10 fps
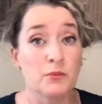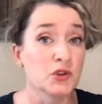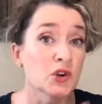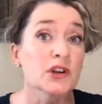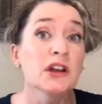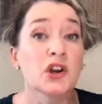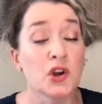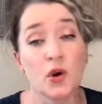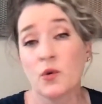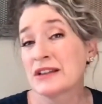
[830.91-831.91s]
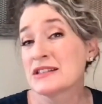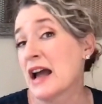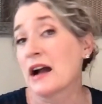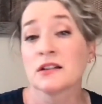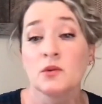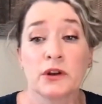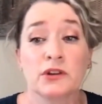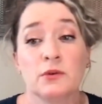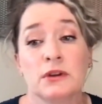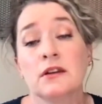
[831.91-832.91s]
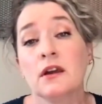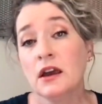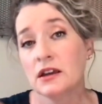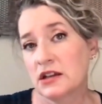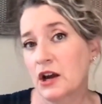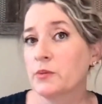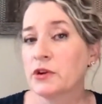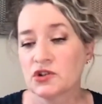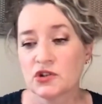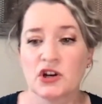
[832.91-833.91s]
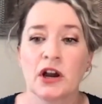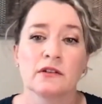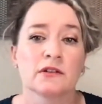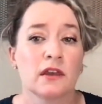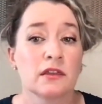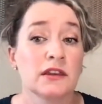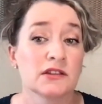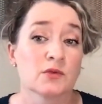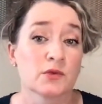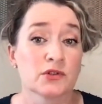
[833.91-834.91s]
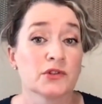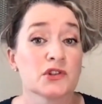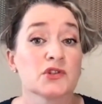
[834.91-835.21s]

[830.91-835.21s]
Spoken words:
You're going to know exactly what you need to help get your child these results.